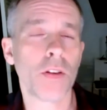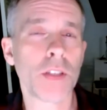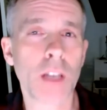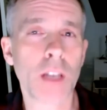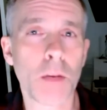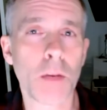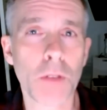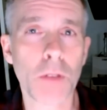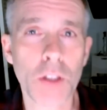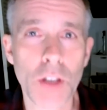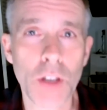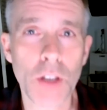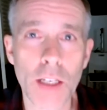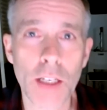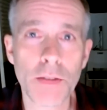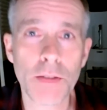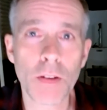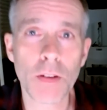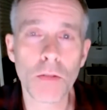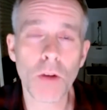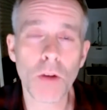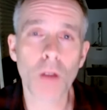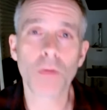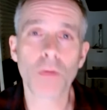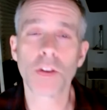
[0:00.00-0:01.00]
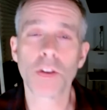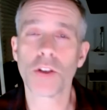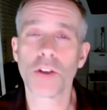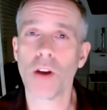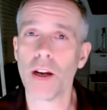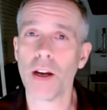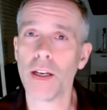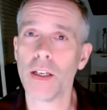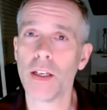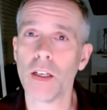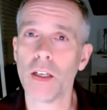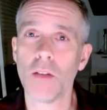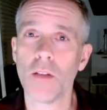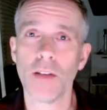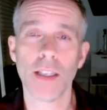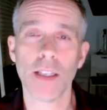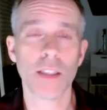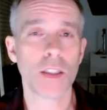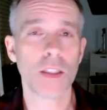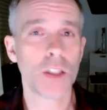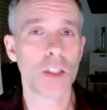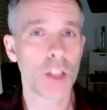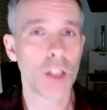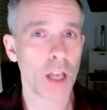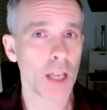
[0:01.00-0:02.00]
embryo transfer, what we're trying to do
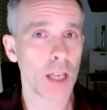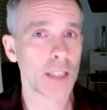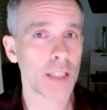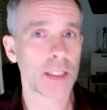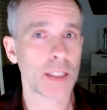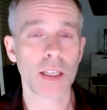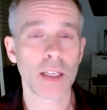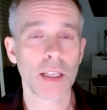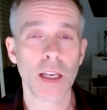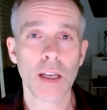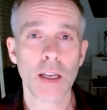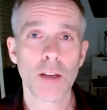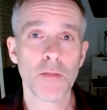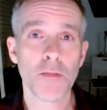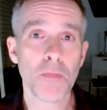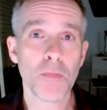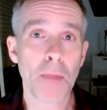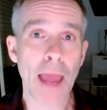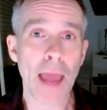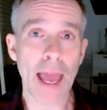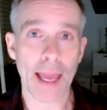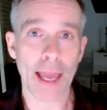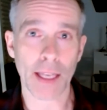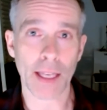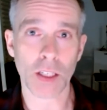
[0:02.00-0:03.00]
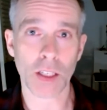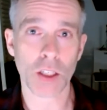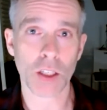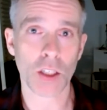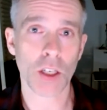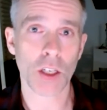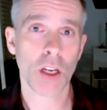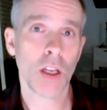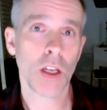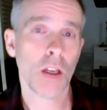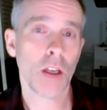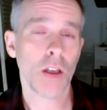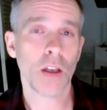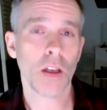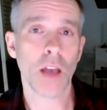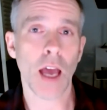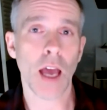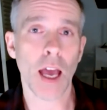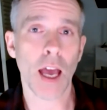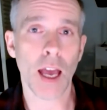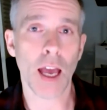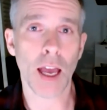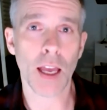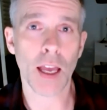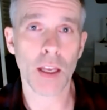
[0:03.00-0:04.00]
is just match
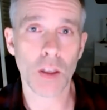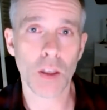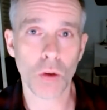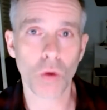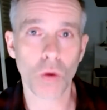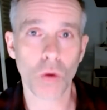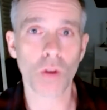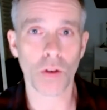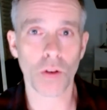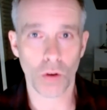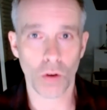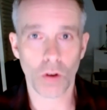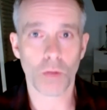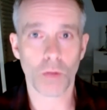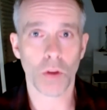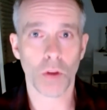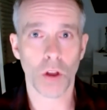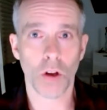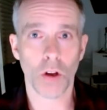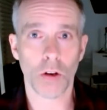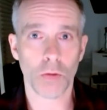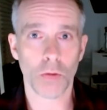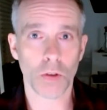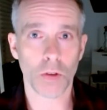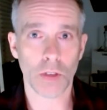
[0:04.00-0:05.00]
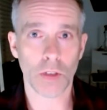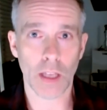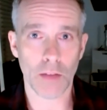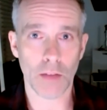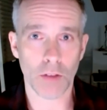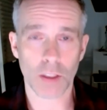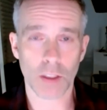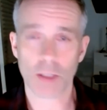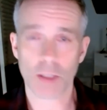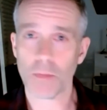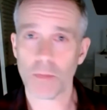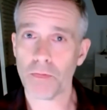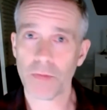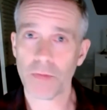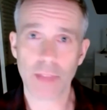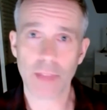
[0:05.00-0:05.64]
your normal hormone levels.